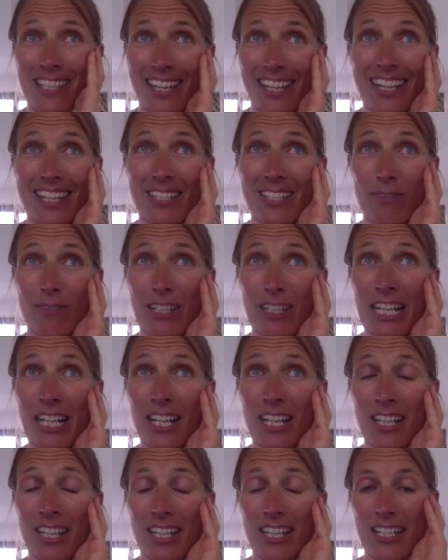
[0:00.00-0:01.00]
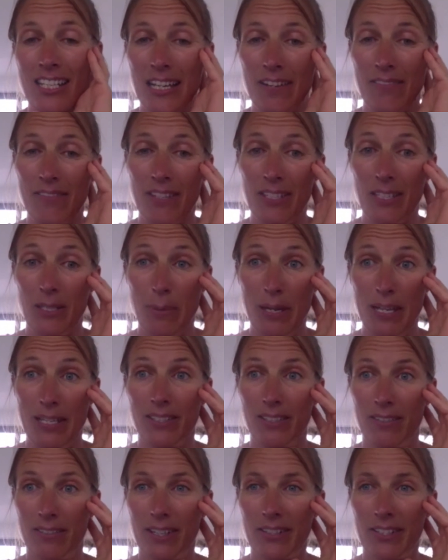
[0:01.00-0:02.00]
I guess really lucky to have that space
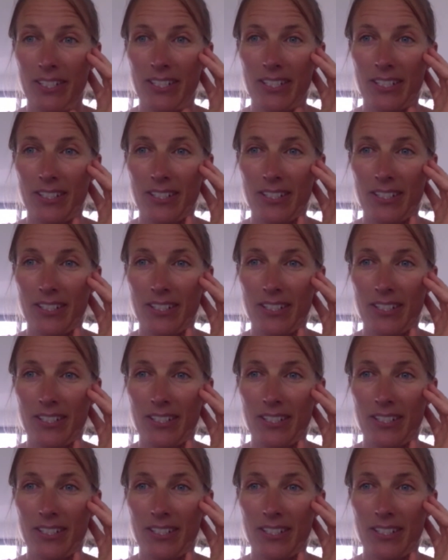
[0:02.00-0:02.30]
around us.